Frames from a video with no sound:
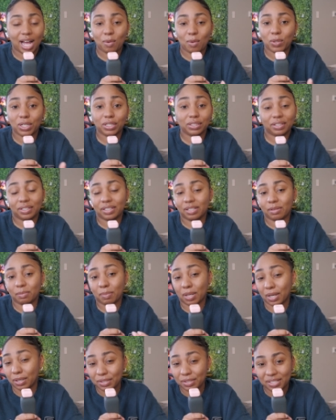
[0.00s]
I want to learn
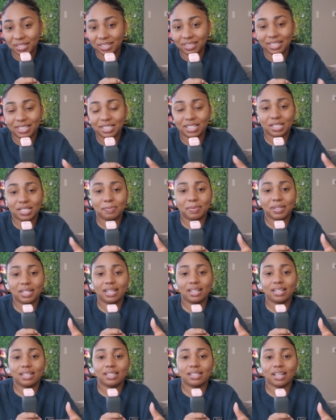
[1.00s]
it personally just
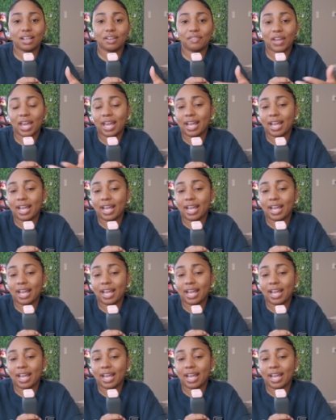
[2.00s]
because of